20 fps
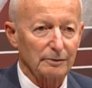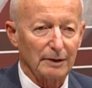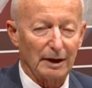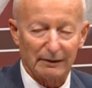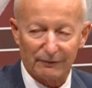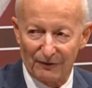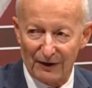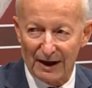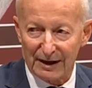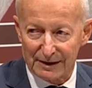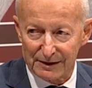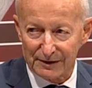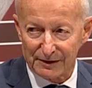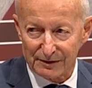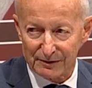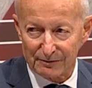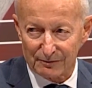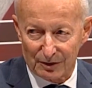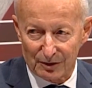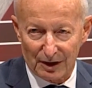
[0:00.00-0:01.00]
In fact,
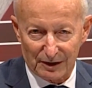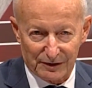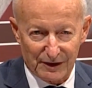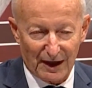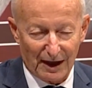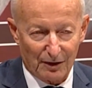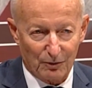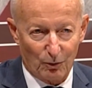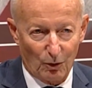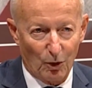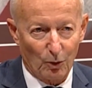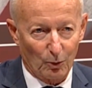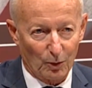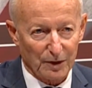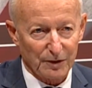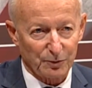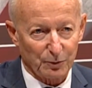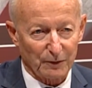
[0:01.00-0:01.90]
his exact quote was,